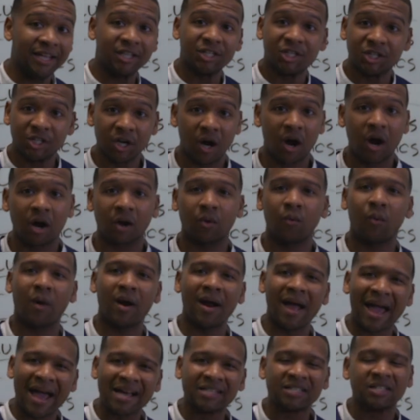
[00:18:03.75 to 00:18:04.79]
eats shark,
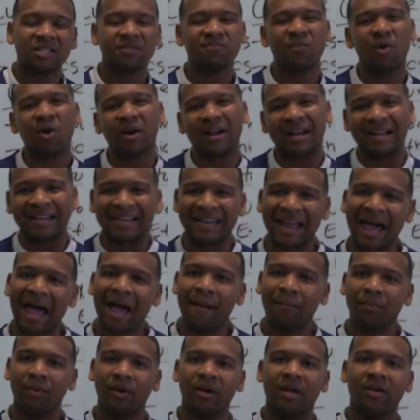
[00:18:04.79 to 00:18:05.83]
whereas it's more
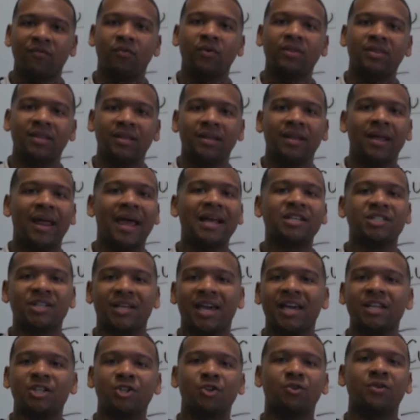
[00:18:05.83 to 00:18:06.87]
collaborative within an
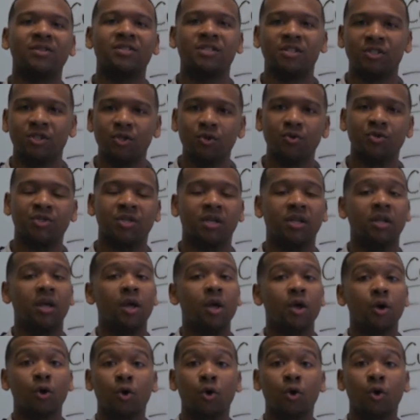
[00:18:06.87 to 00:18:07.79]
educational institution.